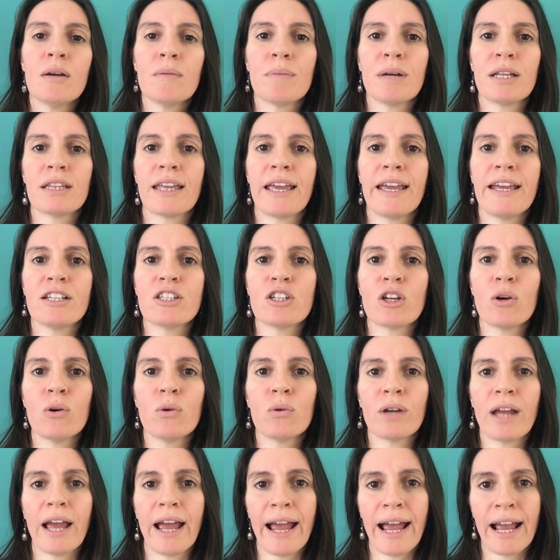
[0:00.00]
but they
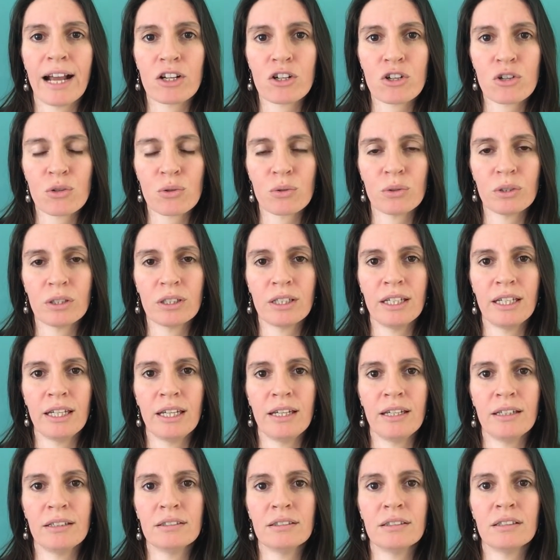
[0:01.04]
don't
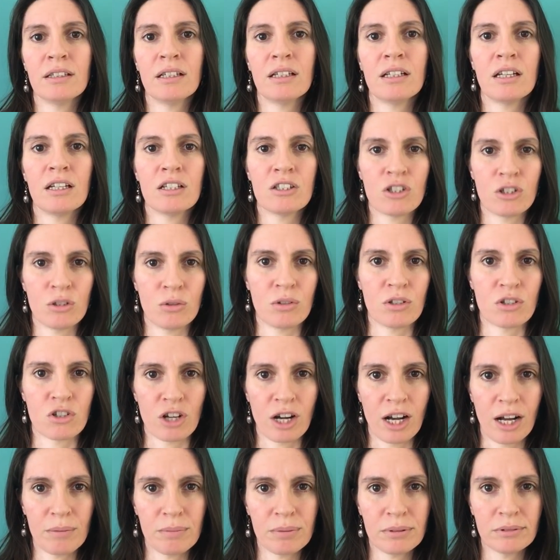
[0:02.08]
actually do the
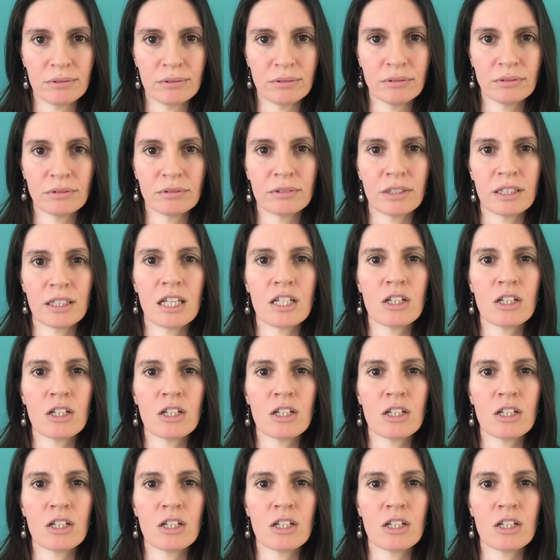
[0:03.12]
job, right?